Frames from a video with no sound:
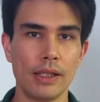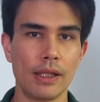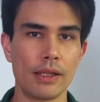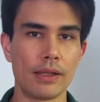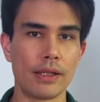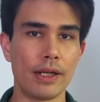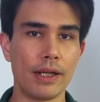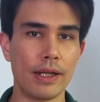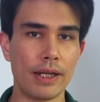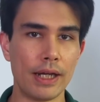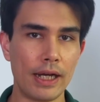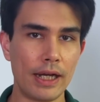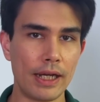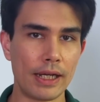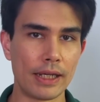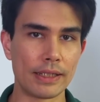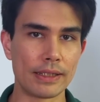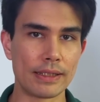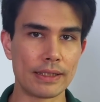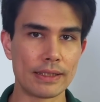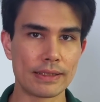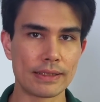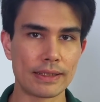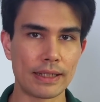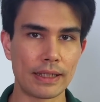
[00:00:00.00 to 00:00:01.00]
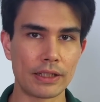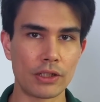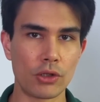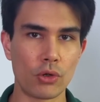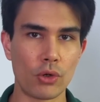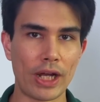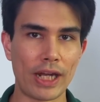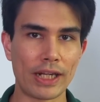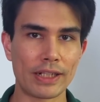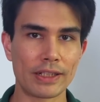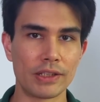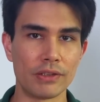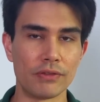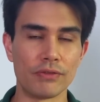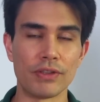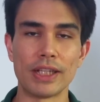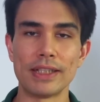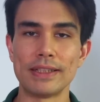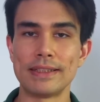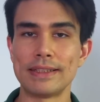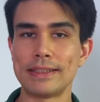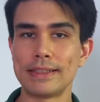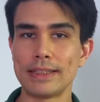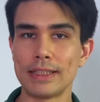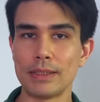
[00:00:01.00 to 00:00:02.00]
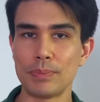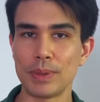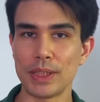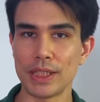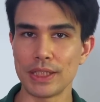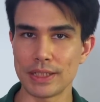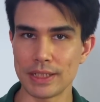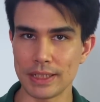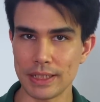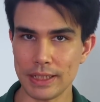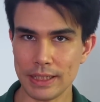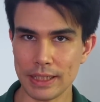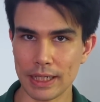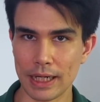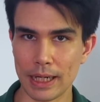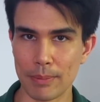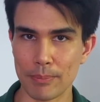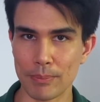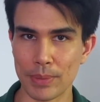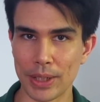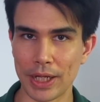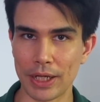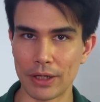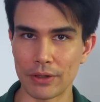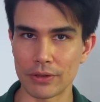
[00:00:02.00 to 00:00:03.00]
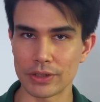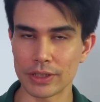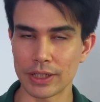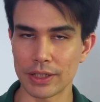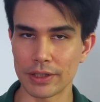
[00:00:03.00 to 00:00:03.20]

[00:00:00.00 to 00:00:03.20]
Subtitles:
The non-psychoactive CBD compound,